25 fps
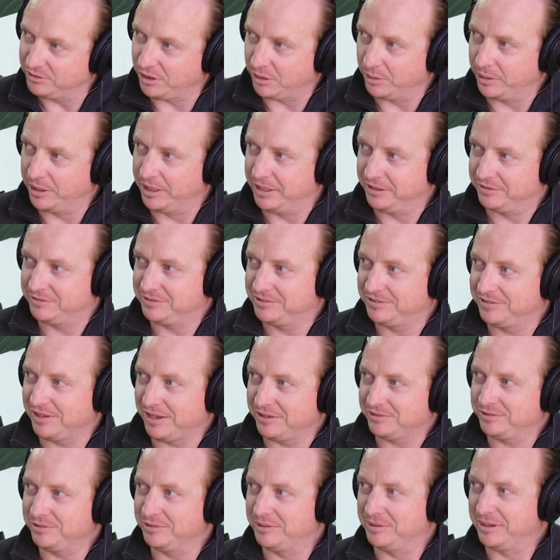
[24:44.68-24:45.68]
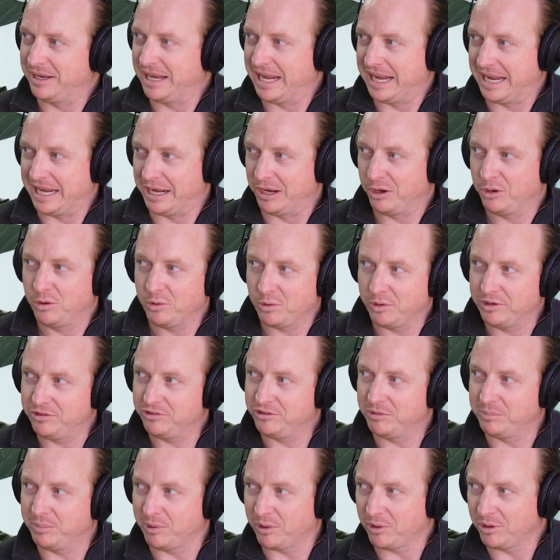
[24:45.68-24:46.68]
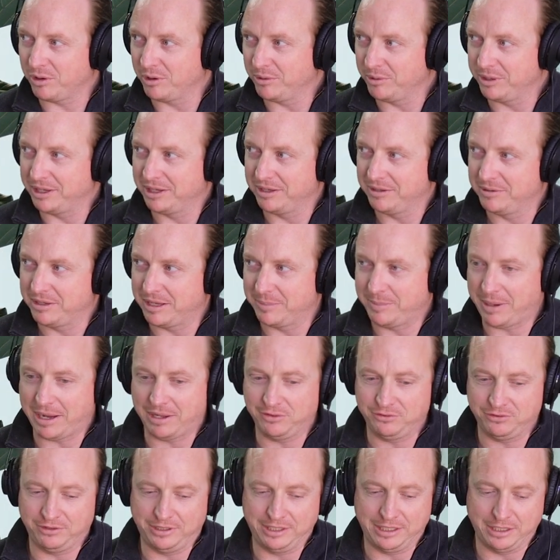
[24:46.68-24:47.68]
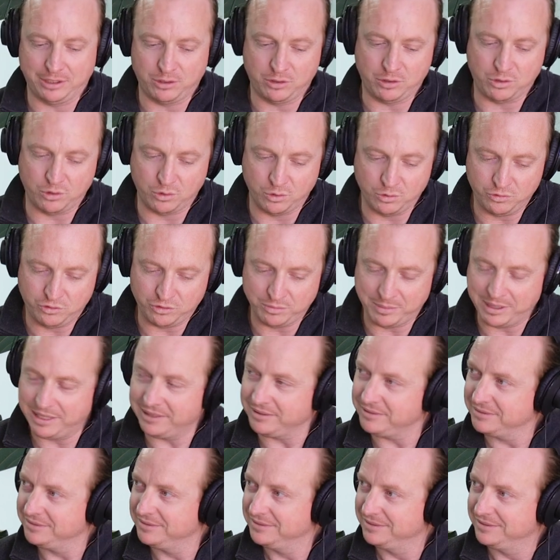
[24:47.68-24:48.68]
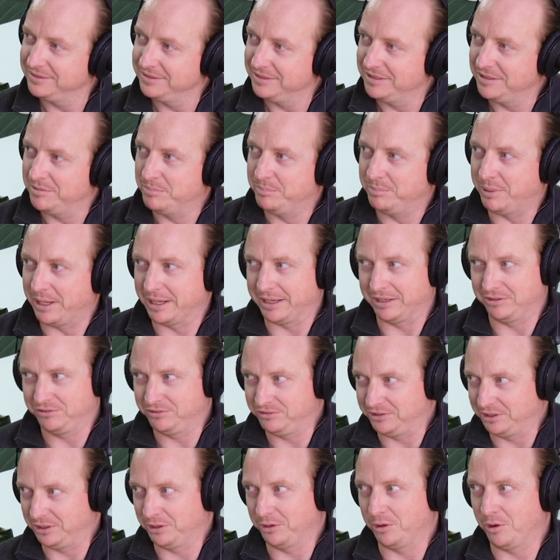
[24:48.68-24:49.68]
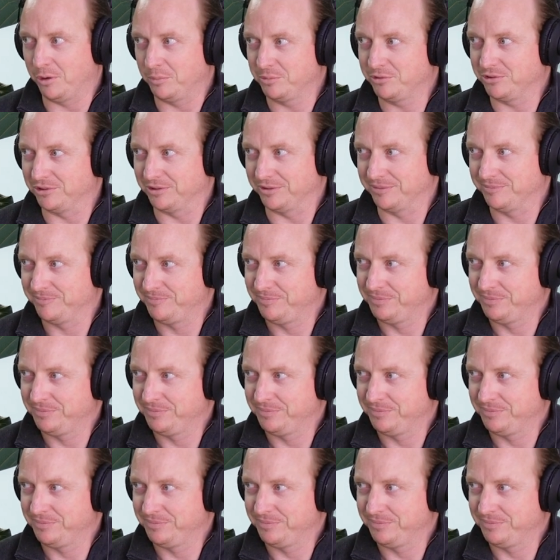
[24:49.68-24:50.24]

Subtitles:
So it doesn't increase your borrowing capacity a huge amount, but it's still an option.